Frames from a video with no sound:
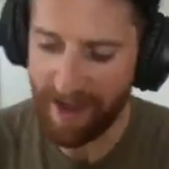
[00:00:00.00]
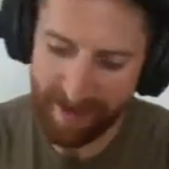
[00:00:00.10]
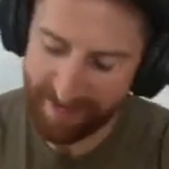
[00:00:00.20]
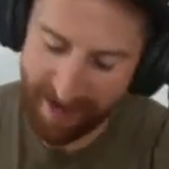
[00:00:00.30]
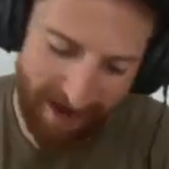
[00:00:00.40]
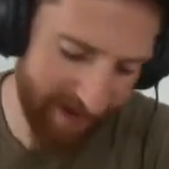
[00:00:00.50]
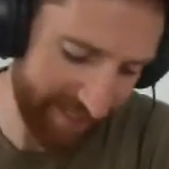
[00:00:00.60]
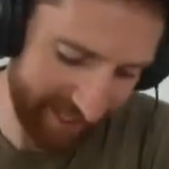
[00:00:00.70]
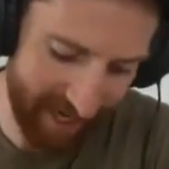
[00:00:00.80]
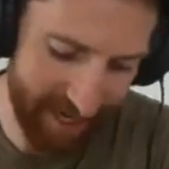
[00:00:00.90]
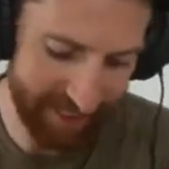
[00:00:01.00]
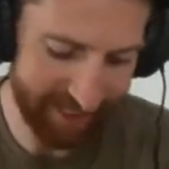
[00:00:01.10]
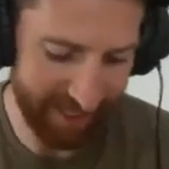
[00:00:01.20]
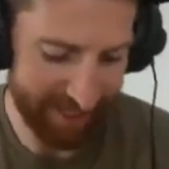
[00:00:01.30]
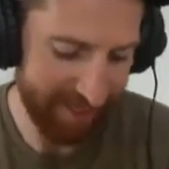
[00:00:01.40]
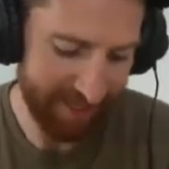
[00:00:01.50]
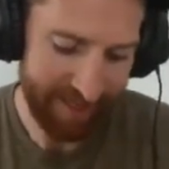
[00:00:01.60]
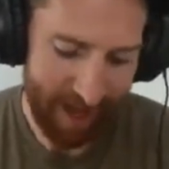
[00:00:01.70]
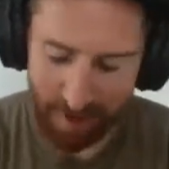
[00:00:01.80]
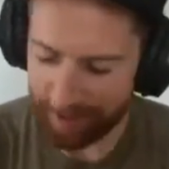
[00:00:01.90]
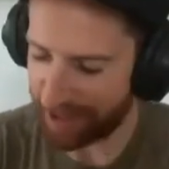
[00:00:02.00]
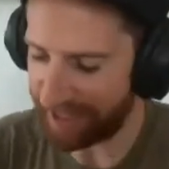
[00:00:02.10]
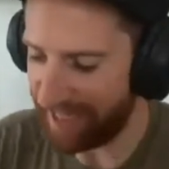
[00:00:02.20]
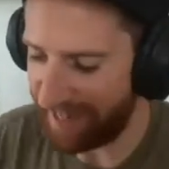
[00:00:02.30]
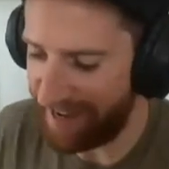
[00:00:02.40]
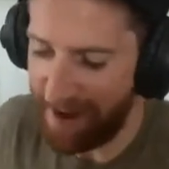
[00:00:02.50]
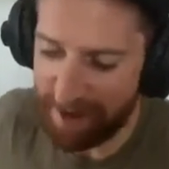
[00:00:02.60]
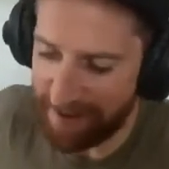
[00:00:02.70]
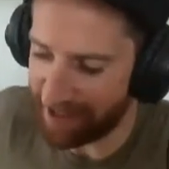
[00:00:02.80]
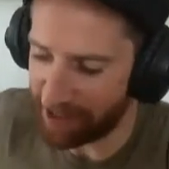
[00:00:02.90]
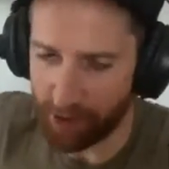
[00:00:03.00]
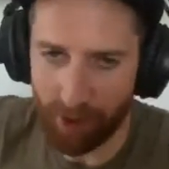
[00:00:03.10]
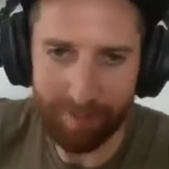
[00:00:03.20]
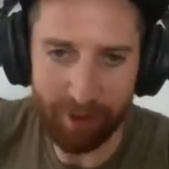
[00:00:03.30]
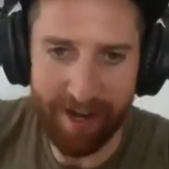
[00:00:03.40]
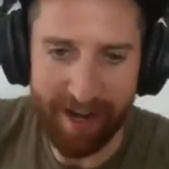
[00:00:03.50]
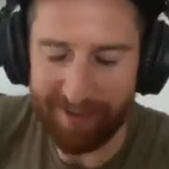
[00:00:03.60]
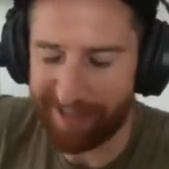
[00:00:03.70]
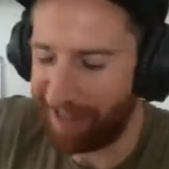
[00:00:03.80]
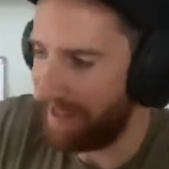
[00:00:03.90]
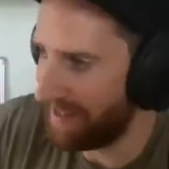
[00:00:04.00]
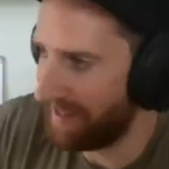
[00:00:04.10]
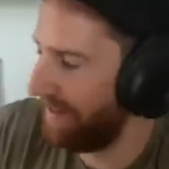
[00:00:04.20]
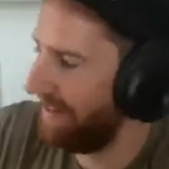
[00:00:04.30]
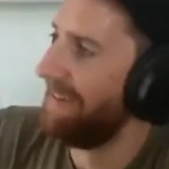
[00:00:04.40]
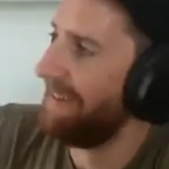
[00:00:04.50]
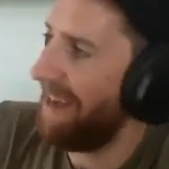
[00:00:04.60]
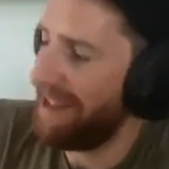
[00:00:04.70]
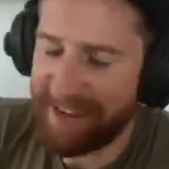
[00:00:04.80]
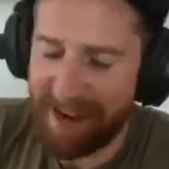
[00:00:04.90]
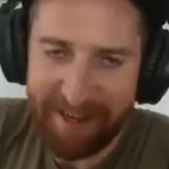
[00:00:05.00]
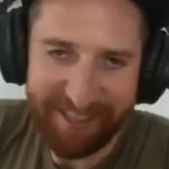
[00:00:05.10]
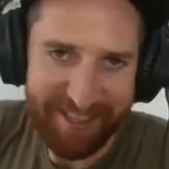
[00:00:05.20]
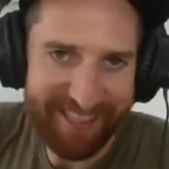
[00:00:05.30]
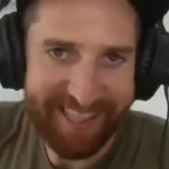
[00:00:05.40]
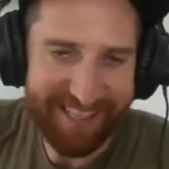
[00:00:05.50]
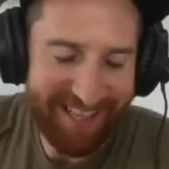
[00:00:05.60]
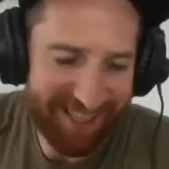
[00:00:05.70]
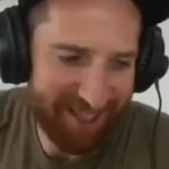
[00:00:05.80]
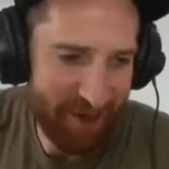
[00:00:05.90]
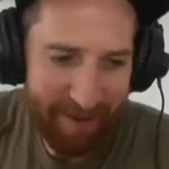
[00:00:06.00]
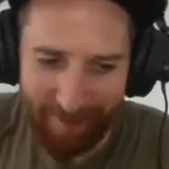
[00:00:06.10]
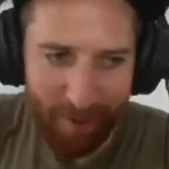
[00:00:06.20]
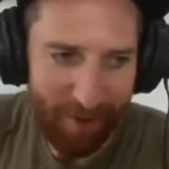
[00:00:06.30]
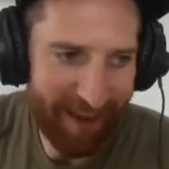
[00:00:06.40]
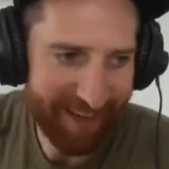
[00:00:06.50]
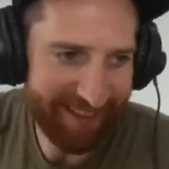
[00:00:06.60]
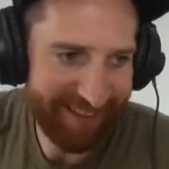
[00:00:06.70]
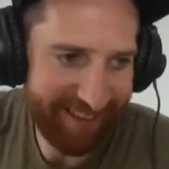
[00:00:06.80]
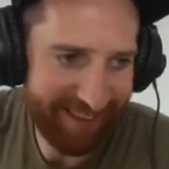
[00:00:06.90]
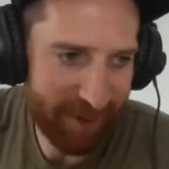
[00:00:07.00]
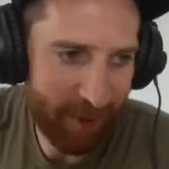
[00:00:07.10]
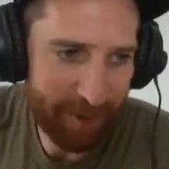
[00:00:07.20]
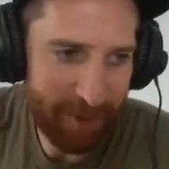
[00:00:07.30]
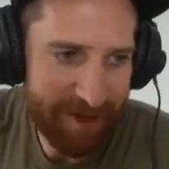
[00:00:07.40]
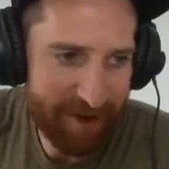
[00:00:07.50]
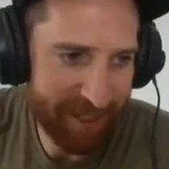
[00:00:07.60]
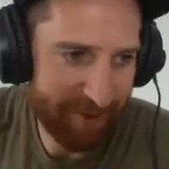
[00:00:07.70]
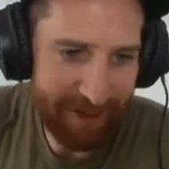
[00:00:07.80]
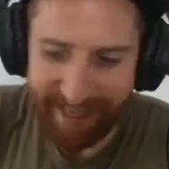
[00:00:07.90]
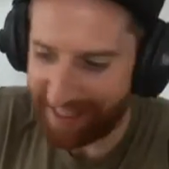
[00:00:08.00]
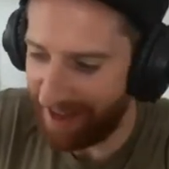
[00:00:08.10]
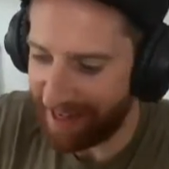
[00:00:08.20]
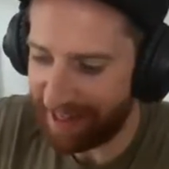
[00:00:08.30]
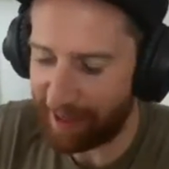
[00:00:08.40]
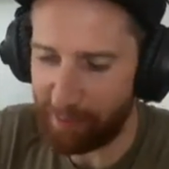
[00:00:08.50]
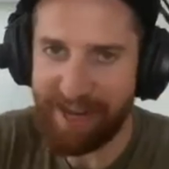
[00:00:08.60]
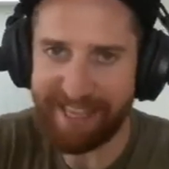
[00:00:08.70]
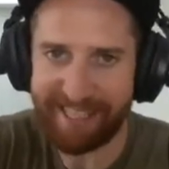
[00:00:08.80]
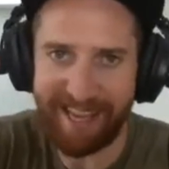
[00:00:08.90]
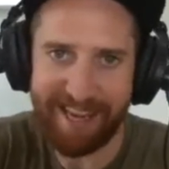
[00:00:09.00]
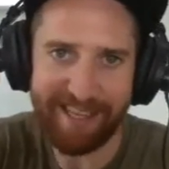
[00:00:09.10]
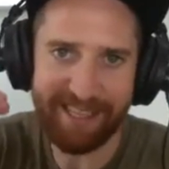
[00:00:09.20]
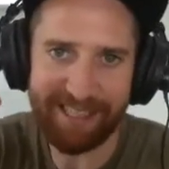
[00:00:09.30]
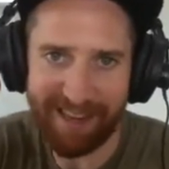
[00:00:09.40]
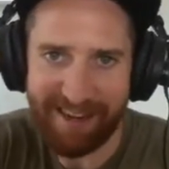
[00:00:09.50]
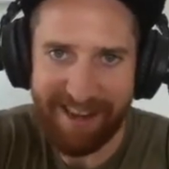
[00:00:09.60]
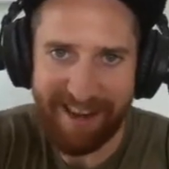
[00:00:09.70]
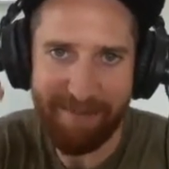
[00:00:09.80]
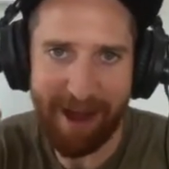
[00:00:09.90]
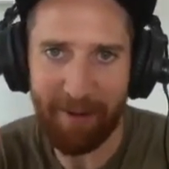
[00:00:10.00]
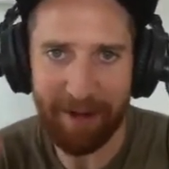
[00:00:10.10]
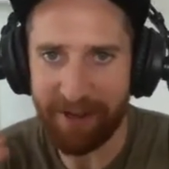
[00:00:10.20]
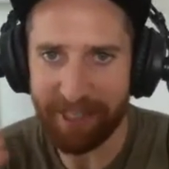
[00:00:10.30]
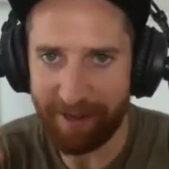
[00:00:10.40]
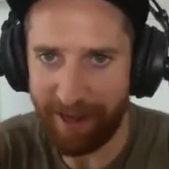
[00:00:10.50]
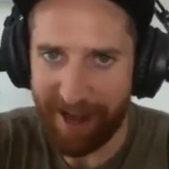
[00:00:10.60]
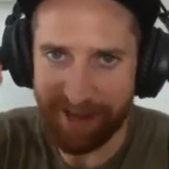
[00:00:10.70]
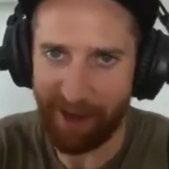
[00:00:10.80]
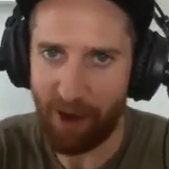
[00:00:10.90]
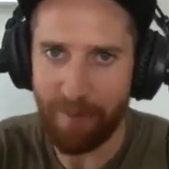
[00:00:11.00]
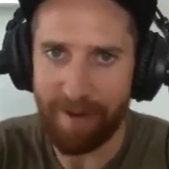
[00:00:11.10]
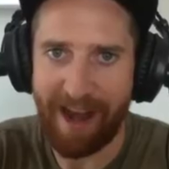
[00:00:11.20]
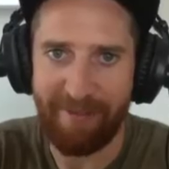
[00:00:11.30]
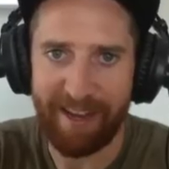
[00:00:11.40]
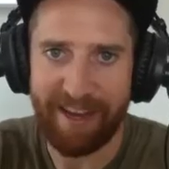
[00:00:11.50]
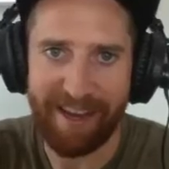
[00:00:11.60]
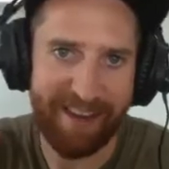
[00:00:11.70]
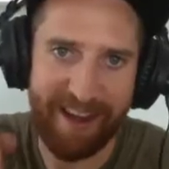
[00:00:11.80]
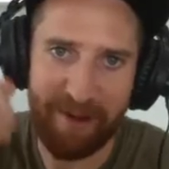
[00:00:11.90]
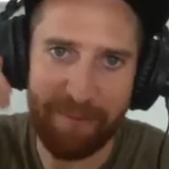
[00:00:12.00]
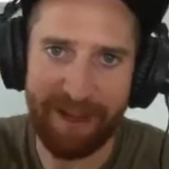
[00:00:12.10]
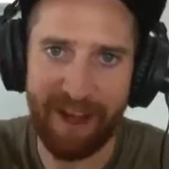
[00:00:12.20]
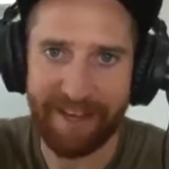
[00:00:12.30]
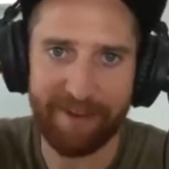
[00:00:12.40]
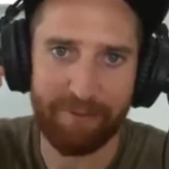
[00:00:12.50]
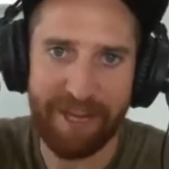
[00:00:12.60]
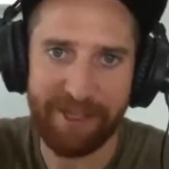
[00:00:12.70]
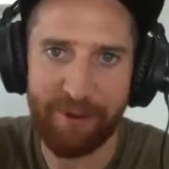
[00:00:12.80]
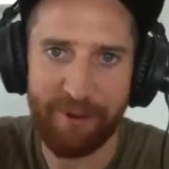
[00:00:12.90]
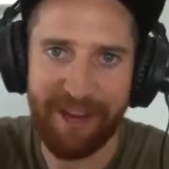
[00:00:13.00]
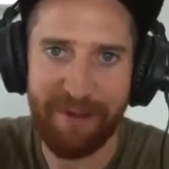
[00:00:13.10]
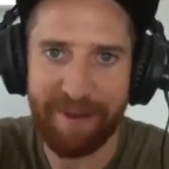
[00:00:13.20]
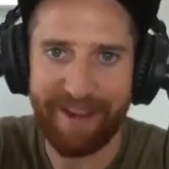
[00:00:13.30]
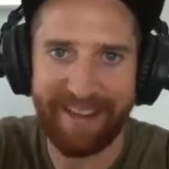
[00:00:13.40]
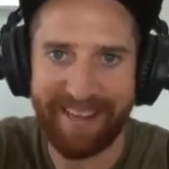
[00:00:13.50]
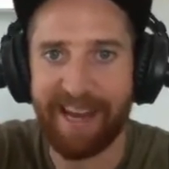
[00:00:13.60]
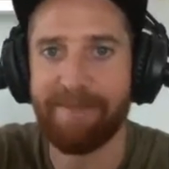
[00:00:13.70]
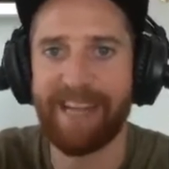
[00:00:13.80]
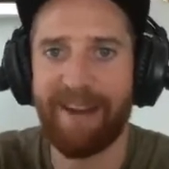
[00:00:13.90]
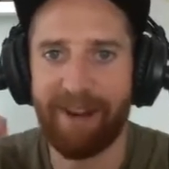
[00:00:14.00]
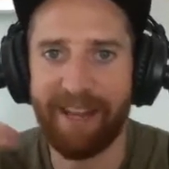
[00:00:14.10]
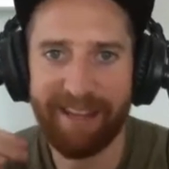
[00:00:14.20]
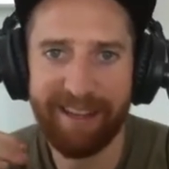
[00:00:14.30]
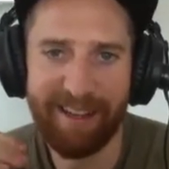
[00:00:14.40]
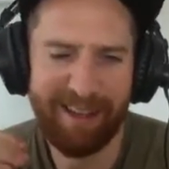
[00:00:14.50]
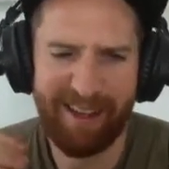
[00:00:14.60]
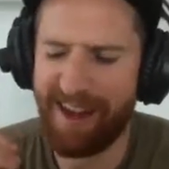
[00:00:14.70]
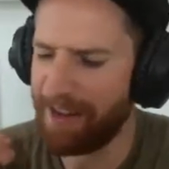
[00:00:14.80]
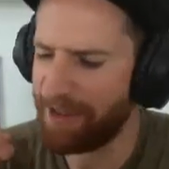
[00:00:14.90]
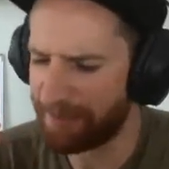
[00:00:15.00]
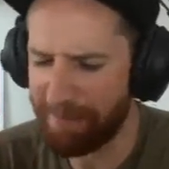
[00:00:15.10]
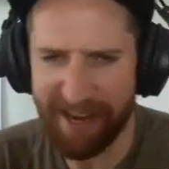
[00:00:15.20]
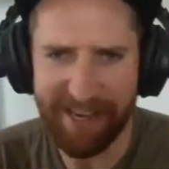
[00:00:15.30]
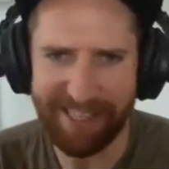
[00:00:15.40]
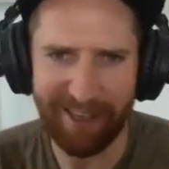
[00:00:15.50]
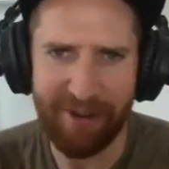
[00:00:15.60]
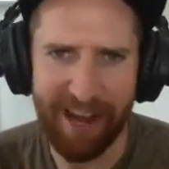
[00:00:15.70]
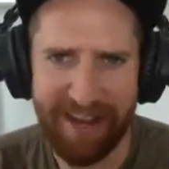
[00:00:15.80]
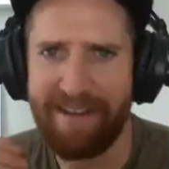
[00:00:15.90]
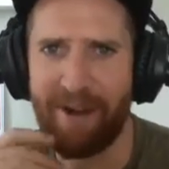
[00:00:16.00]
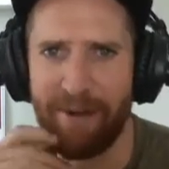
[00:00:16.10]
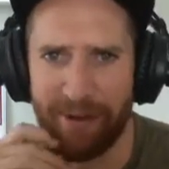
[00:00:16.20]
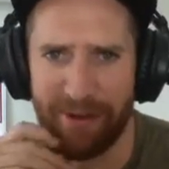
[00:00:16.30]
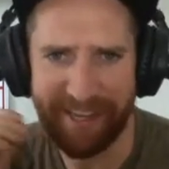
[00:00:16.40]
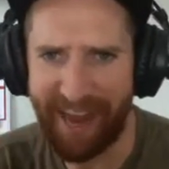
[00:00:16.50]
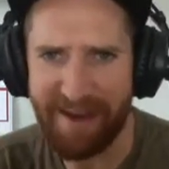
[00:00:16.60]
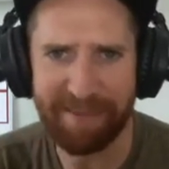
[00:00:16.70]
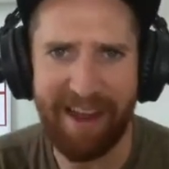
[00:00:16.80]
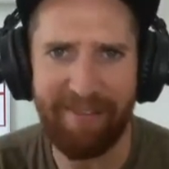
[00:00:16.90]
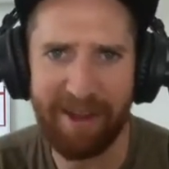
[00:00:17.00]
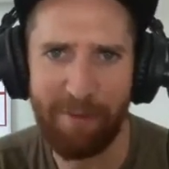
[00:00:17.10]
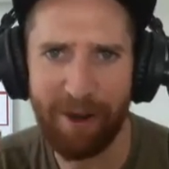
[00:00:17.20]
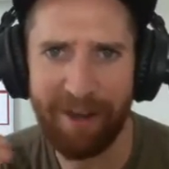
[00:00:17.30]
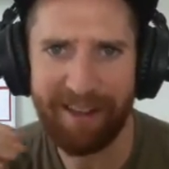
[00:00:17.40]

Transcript: And it is exciting to see. I was just thinking there when you mentioned CompTrain, I was like, I think I mentioned this to you before, like CompTrain used to release like 3 stages in the email, and it used to be like open athlete, and then it'd be like regional, and then it'd be like games athlete. And then just me, so naive, I would do the games athlete one.